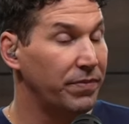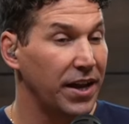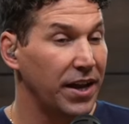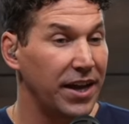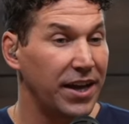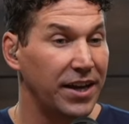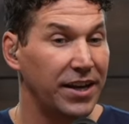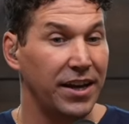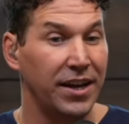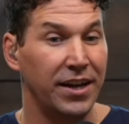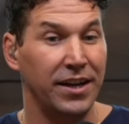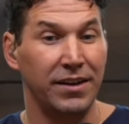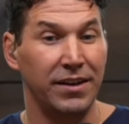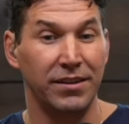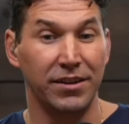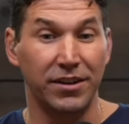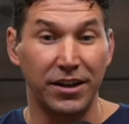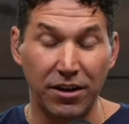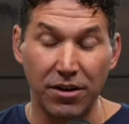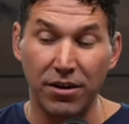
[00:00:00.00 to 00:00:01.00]
And
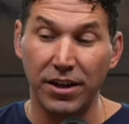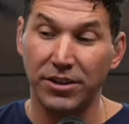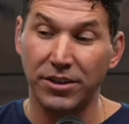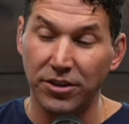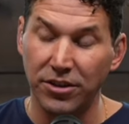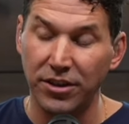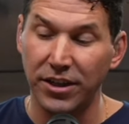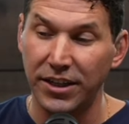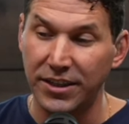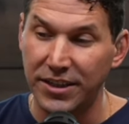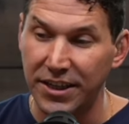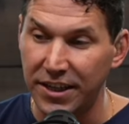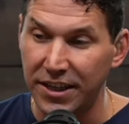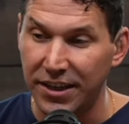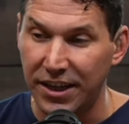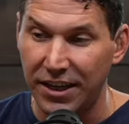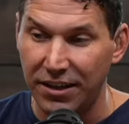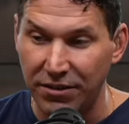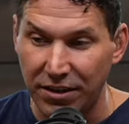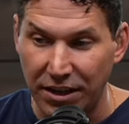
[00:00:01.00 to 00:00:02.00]
they're like, oh, that's a good idea. And
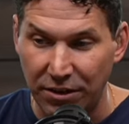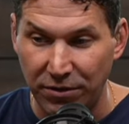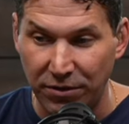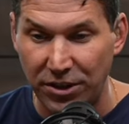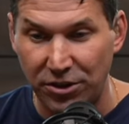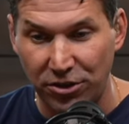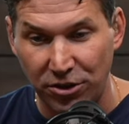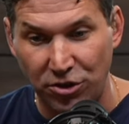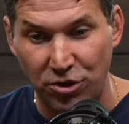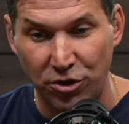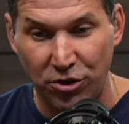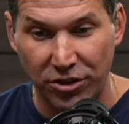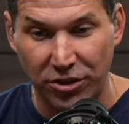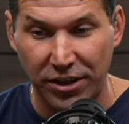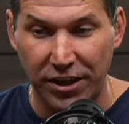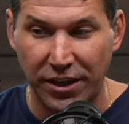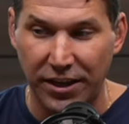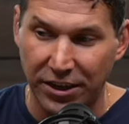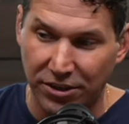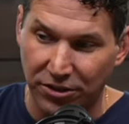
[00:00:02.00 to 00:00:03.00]
they they research Eucharist
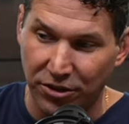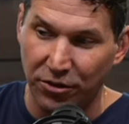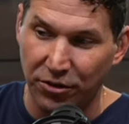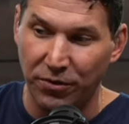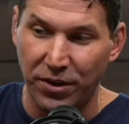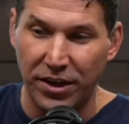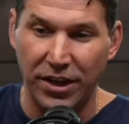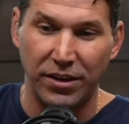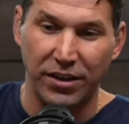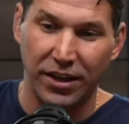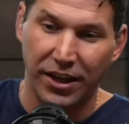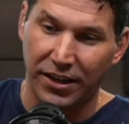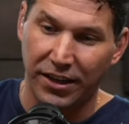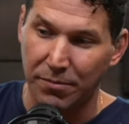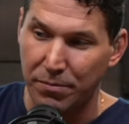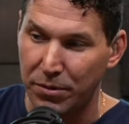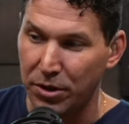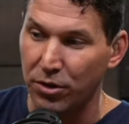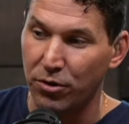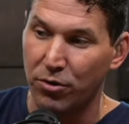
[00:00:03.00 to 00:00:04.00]
and they start reading like the
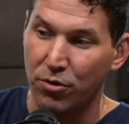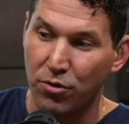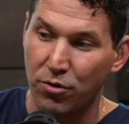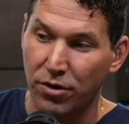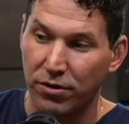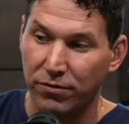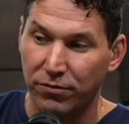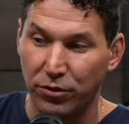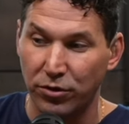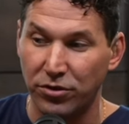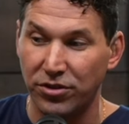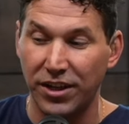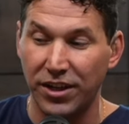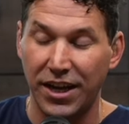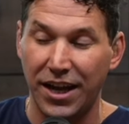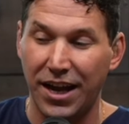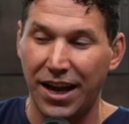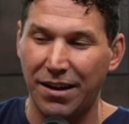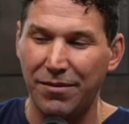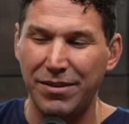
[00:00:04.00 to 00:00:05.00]
miracle of Luncia.
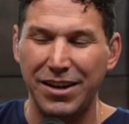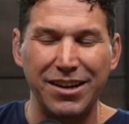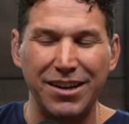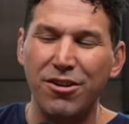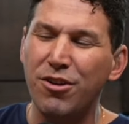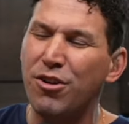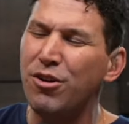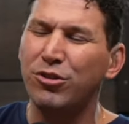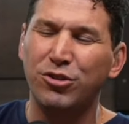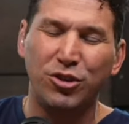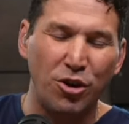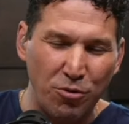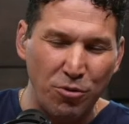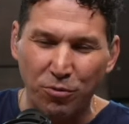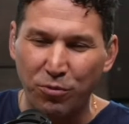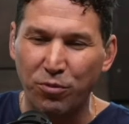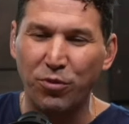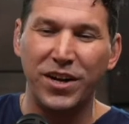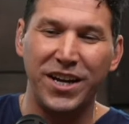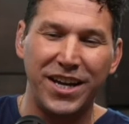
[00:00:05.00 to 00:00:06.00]
Yeah, I'm like, no, no,
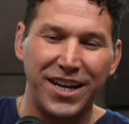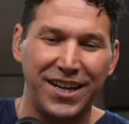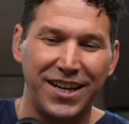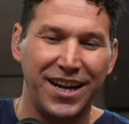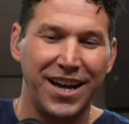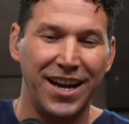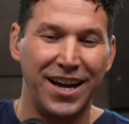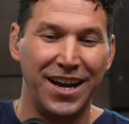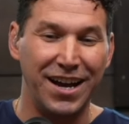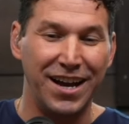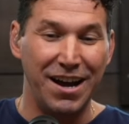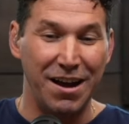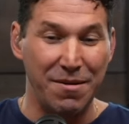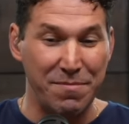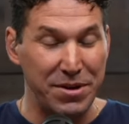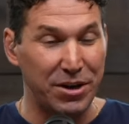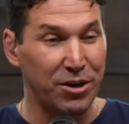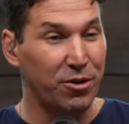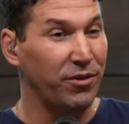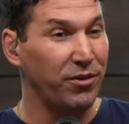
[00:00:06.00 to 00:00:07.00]
don't read a
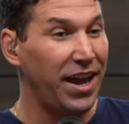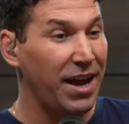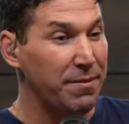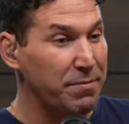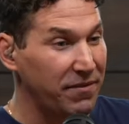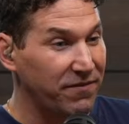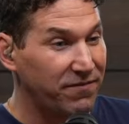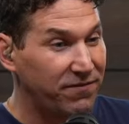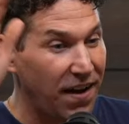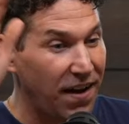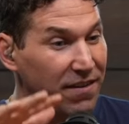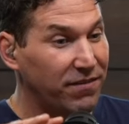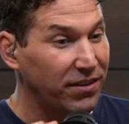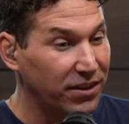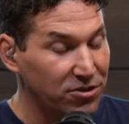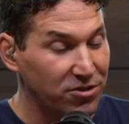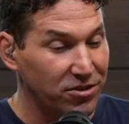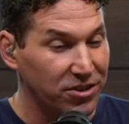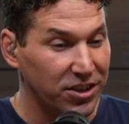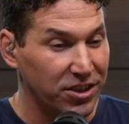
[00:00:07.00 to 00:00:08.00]
miracle that happened
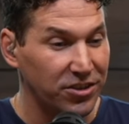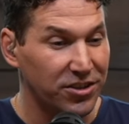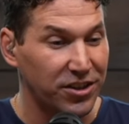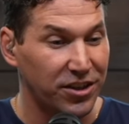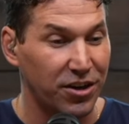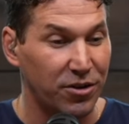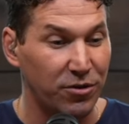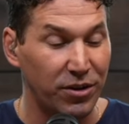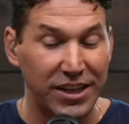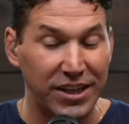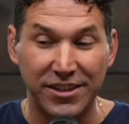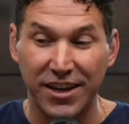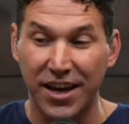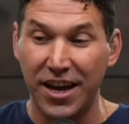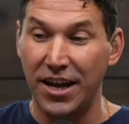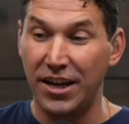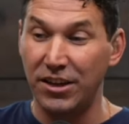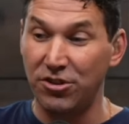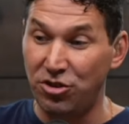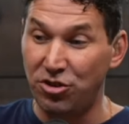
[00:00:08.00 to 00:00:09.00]
500 years ago. Let's
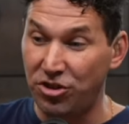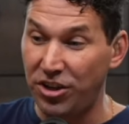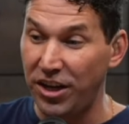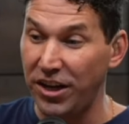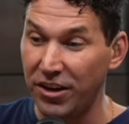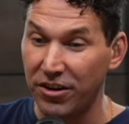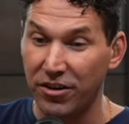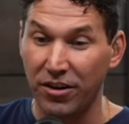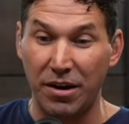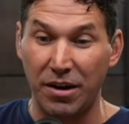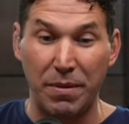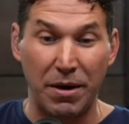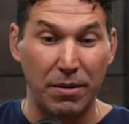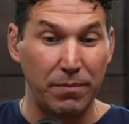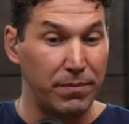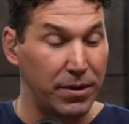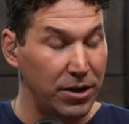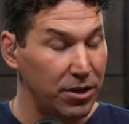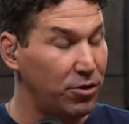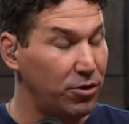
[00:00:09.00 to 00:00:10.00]
share about
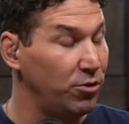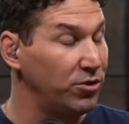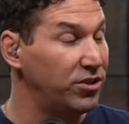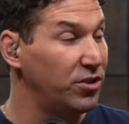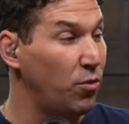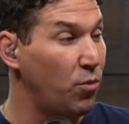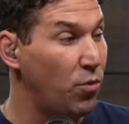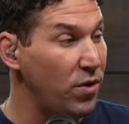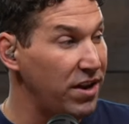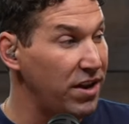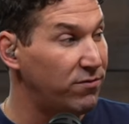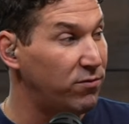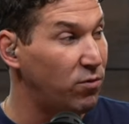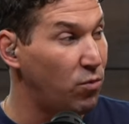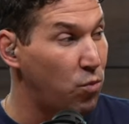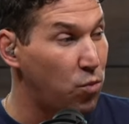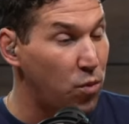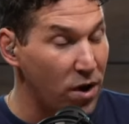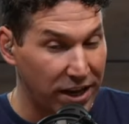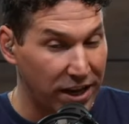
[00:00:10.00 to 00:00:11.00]
miracles that we have
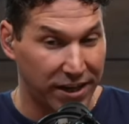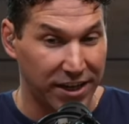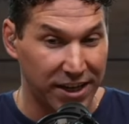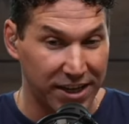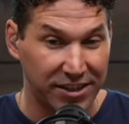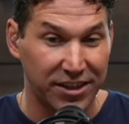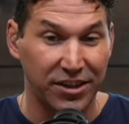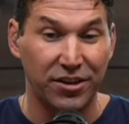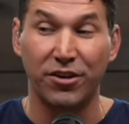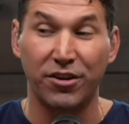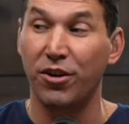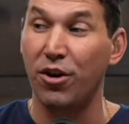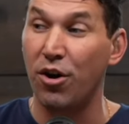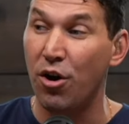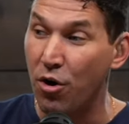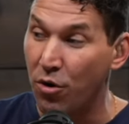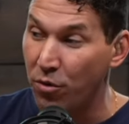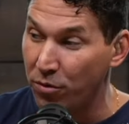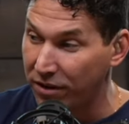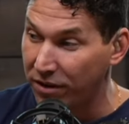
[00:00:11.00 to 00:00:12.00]
witnessed in our
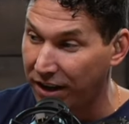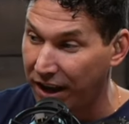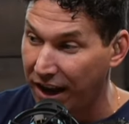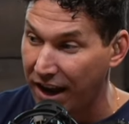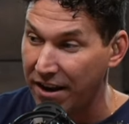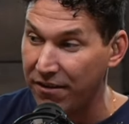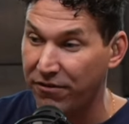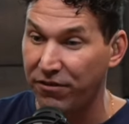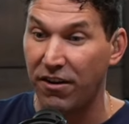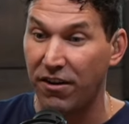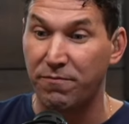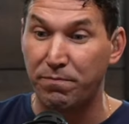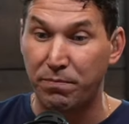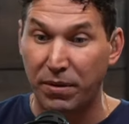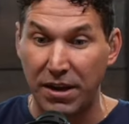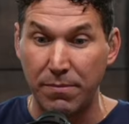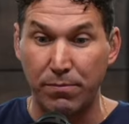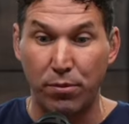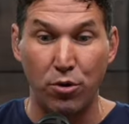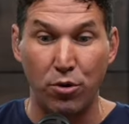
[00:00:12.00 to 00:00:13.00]
own life of
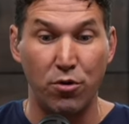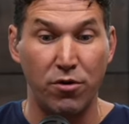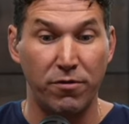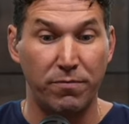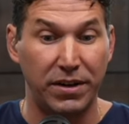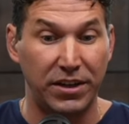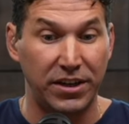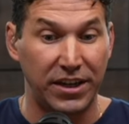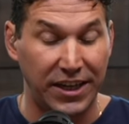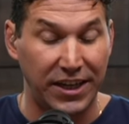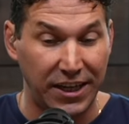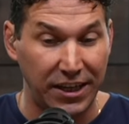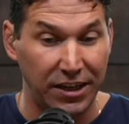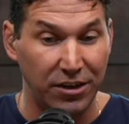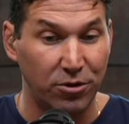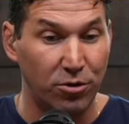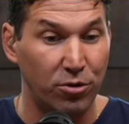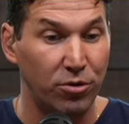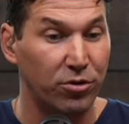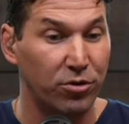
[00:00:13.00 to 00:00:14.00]
people who have been
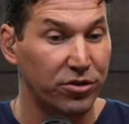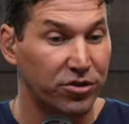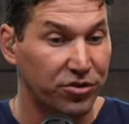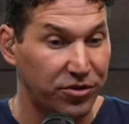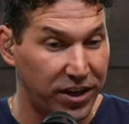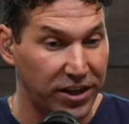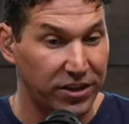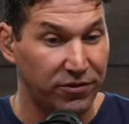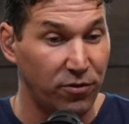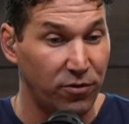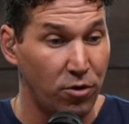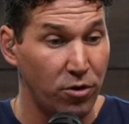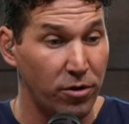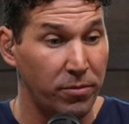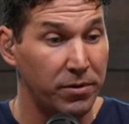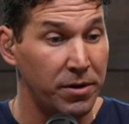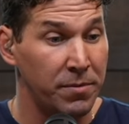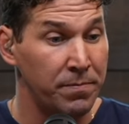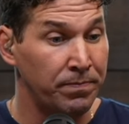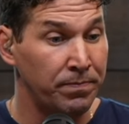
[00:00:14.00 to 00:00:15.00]
healed or
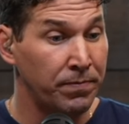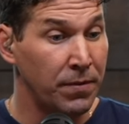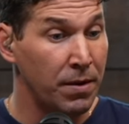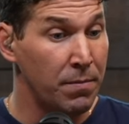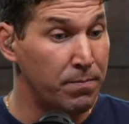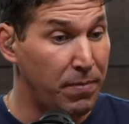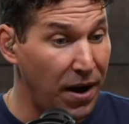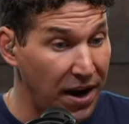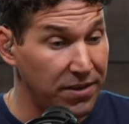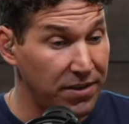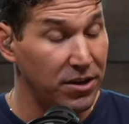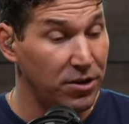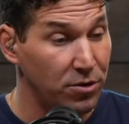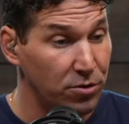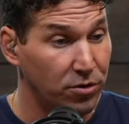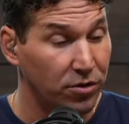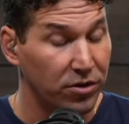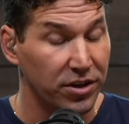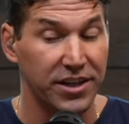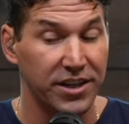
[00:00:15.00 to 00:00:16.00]
transformed by the
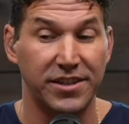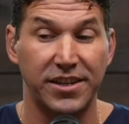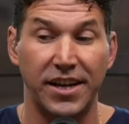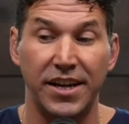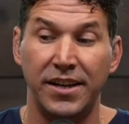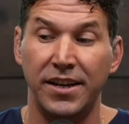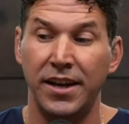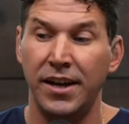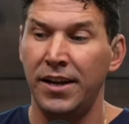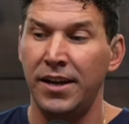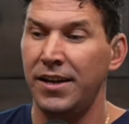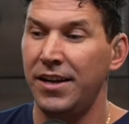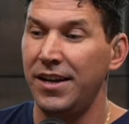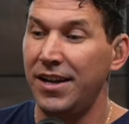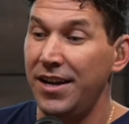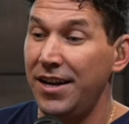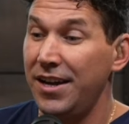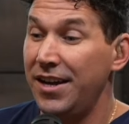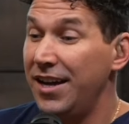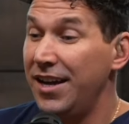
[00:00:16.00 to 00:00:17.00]
Eucharist. And
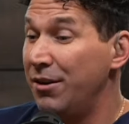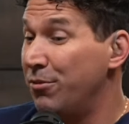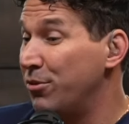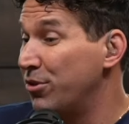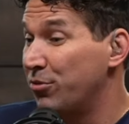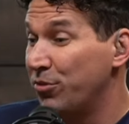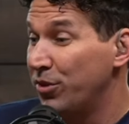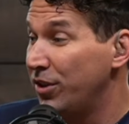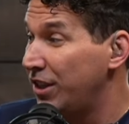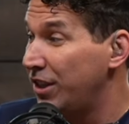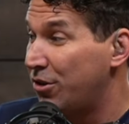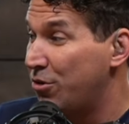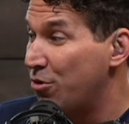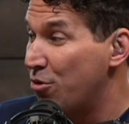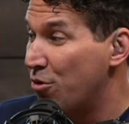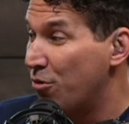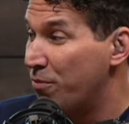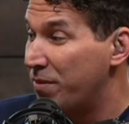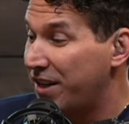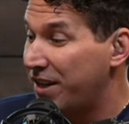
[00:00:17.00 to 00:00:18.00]
it was really
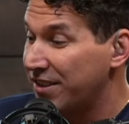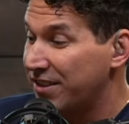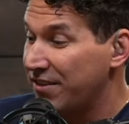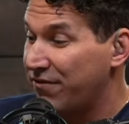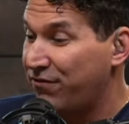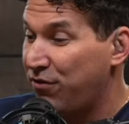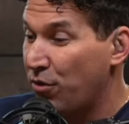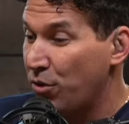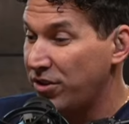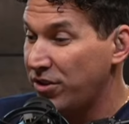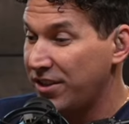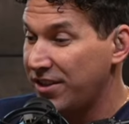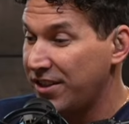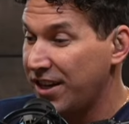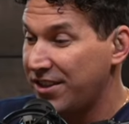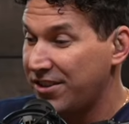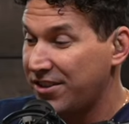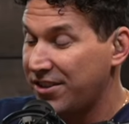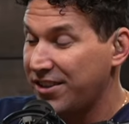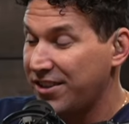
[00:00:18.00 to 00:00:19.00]
cool because it mm-hmm. forces mm-hmm.
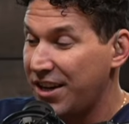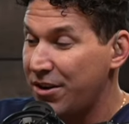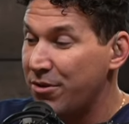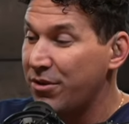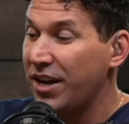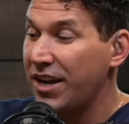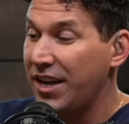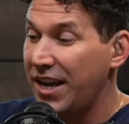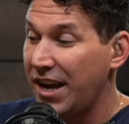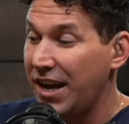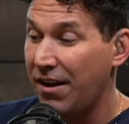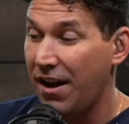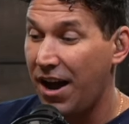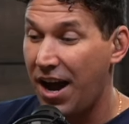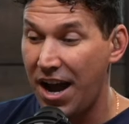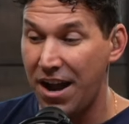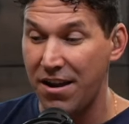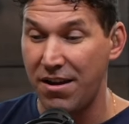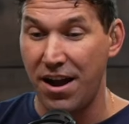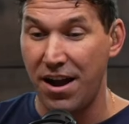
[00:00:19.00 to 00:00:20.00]
us to say, okay, yeah,
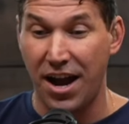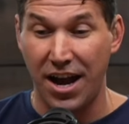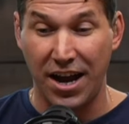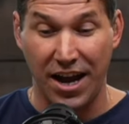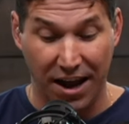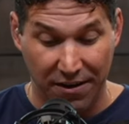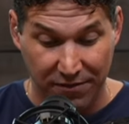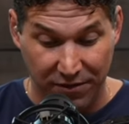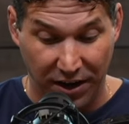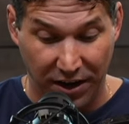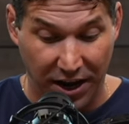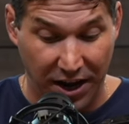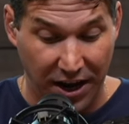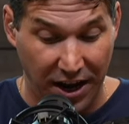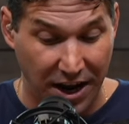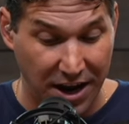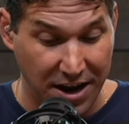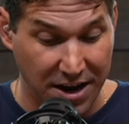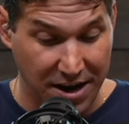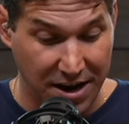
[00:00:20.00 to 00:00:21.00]
I I have
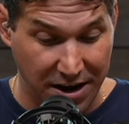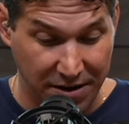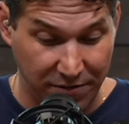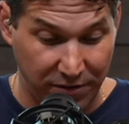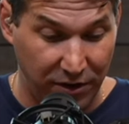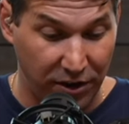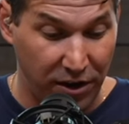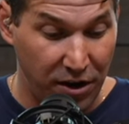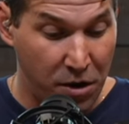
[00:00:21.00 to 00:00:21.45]
I I have a